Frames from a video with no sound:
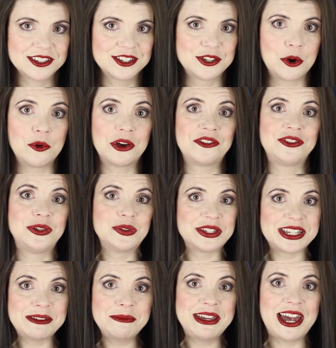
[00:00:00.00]
So if you
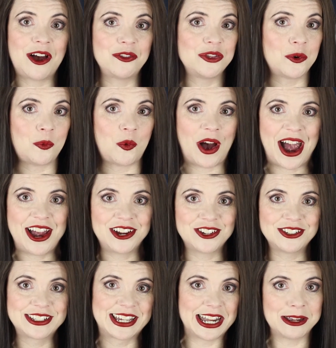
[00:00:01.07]
see me out in the
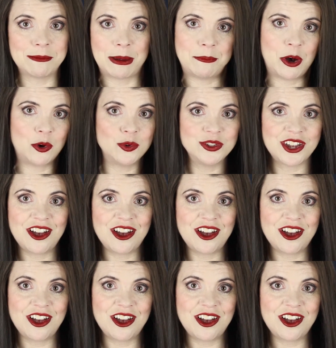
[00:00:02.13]
wild getting my pose